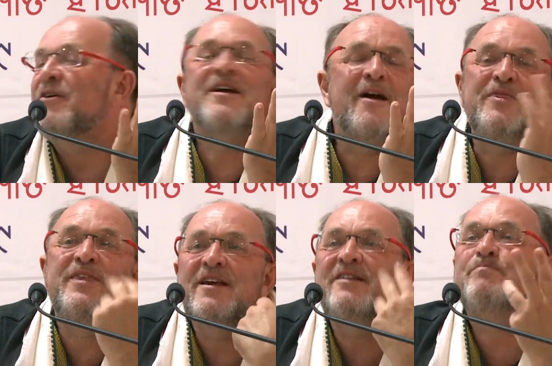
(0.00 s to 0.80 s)
So
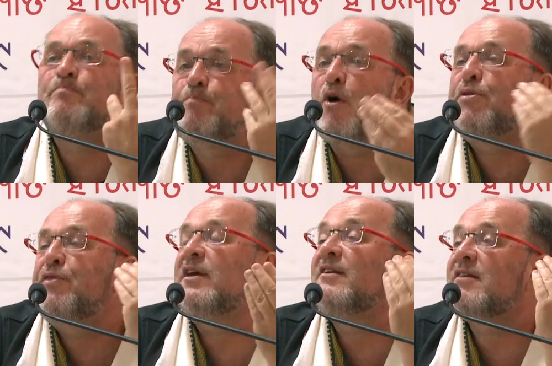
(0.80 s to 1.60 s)
these,
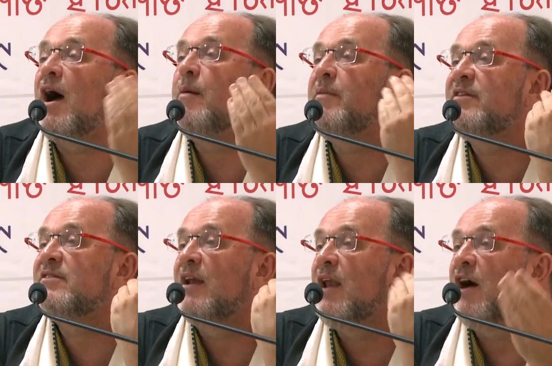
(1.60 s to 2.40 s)
both these diamonds
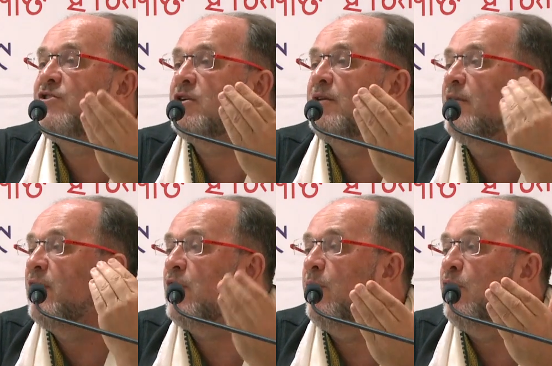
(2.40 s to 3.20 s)
are larger than
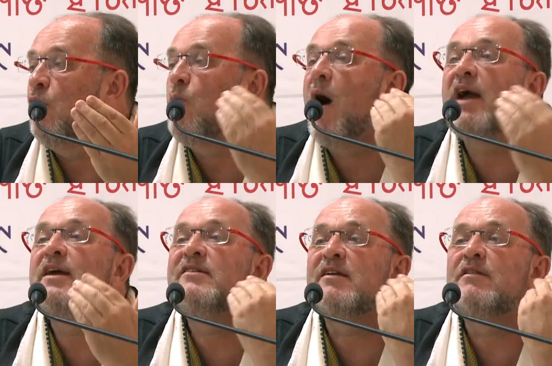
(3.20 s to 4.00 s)
the Koh-i-Noor. Why
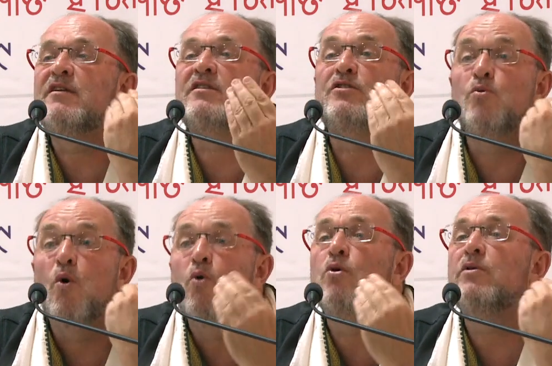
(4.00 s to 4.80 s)
is it that you
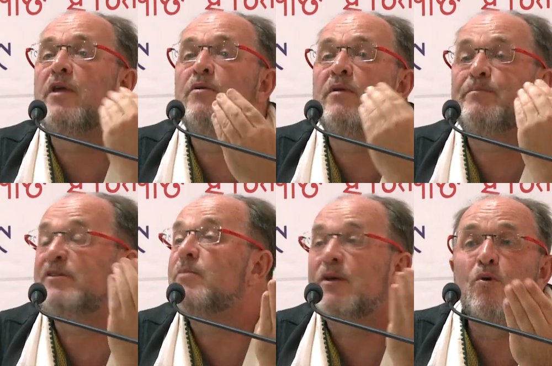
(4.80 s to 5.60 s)
all know, that
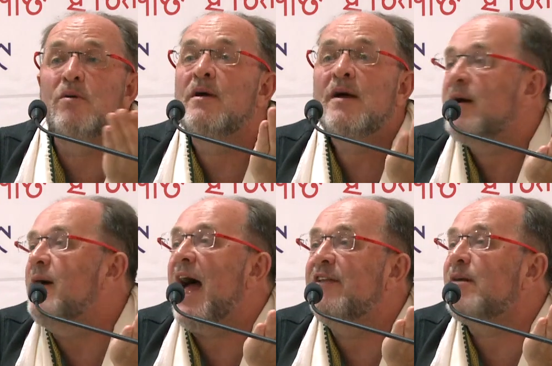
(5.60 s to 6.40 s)
presumably you all,
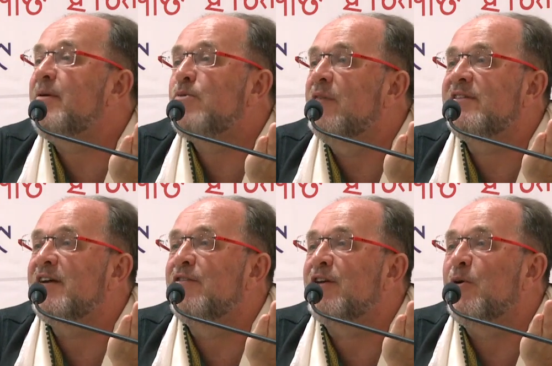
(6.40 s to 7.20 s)
hands up everyone that's
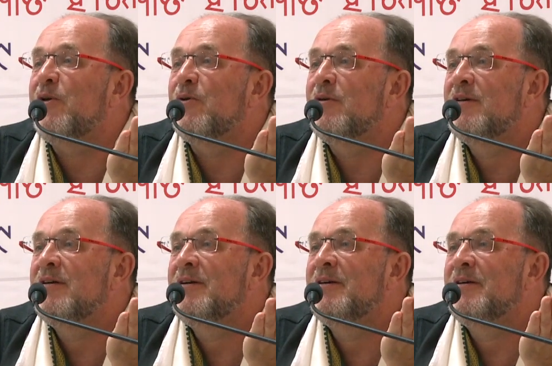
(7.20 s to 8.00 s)
heard of the Koh-i-Noor?
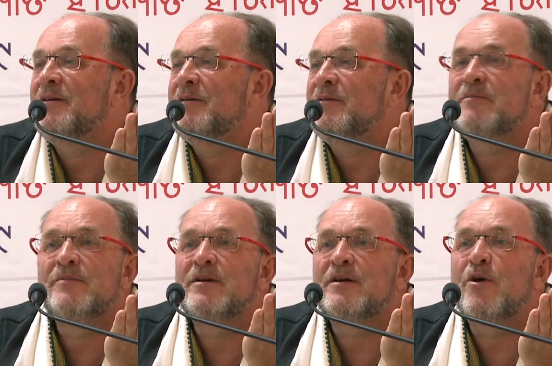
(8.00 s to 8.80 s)

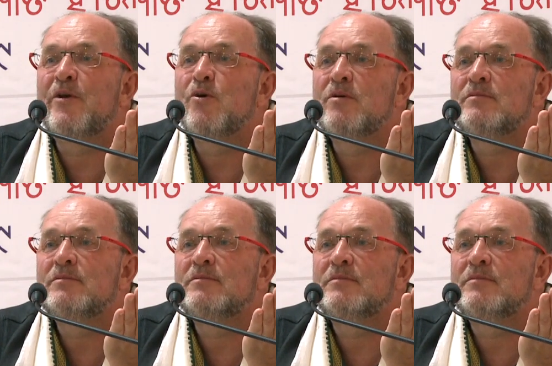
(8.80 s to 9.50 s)
Koh-i-Noor?